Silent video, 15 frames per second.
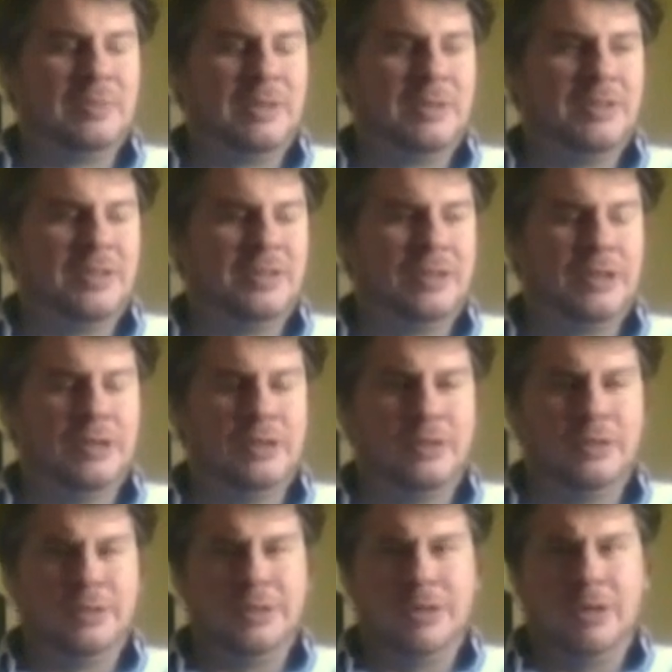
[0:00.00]
about not that
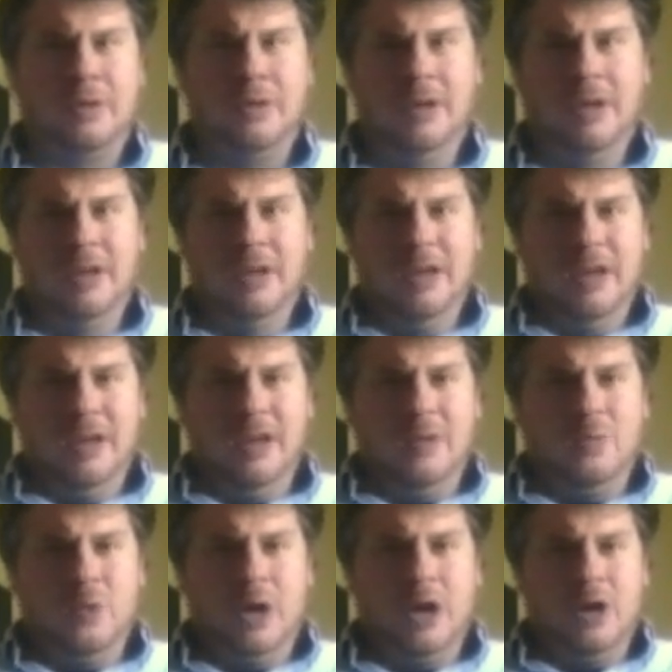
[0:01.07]
long ago,
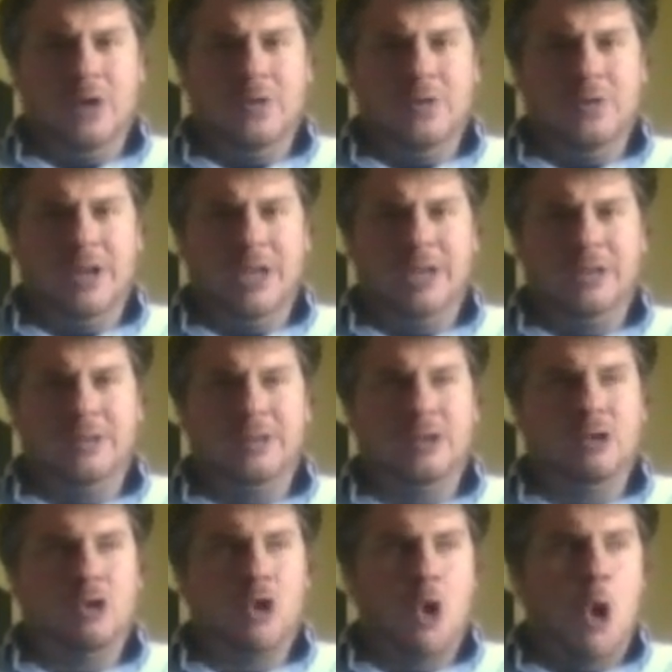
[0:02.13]
where like
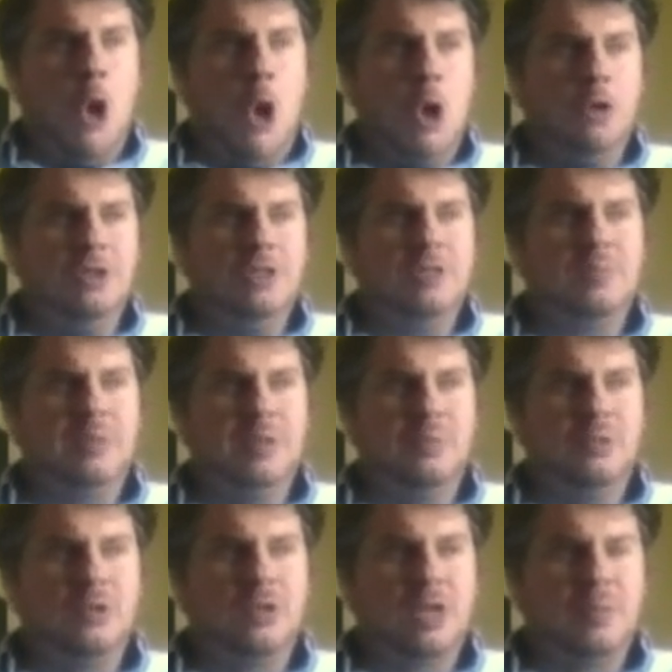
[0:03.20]
there were all these
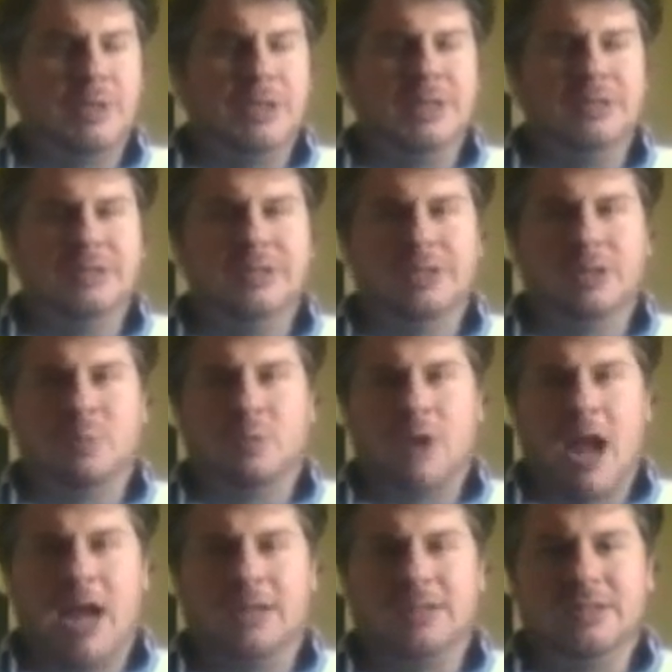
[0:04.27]
people coming into their
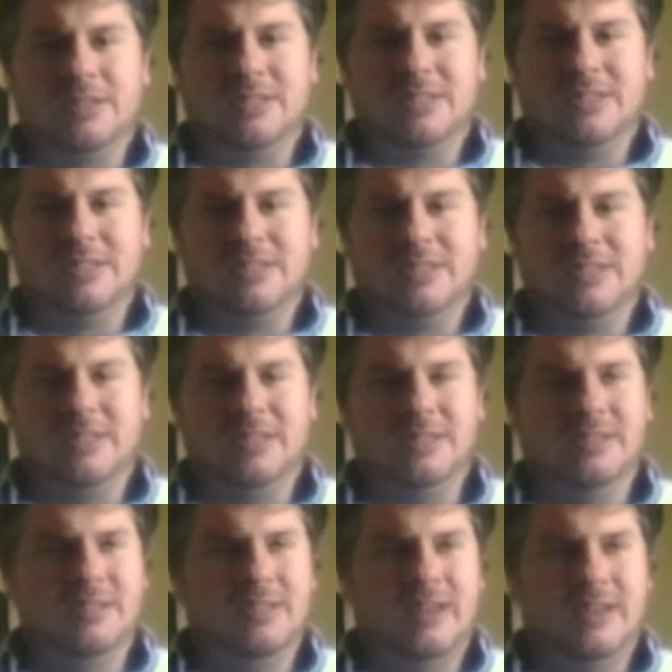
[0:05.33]
practices.
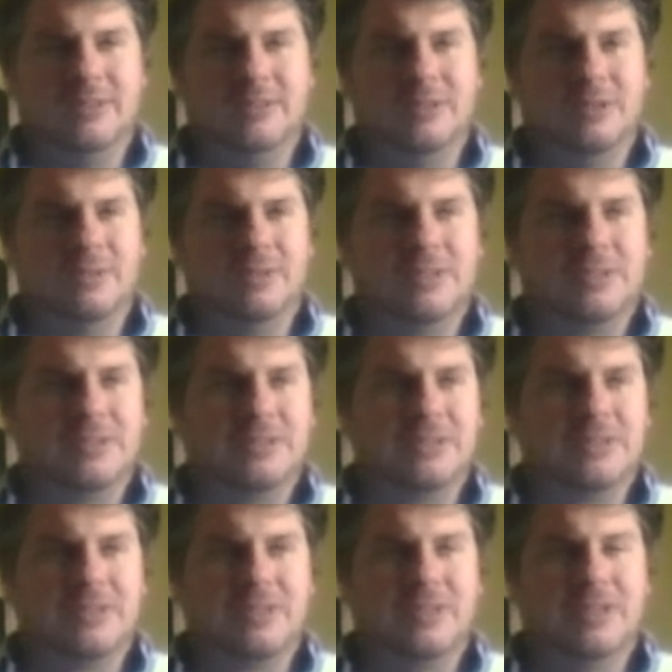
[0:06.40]
And I don't know if it's
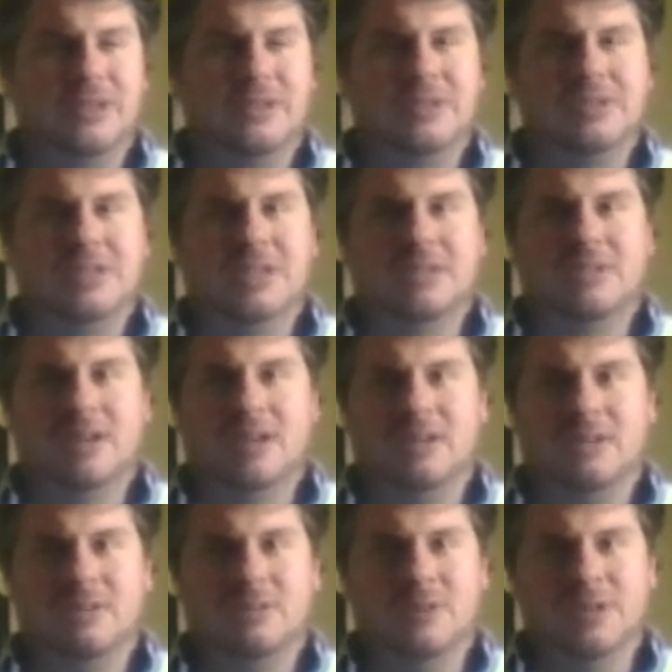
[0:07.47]
just a thing on
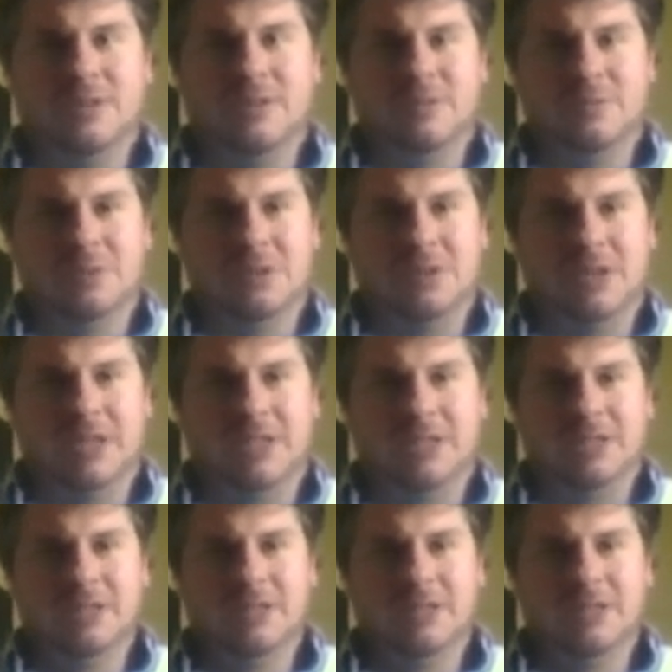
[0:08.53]
TikTok or whatever, but like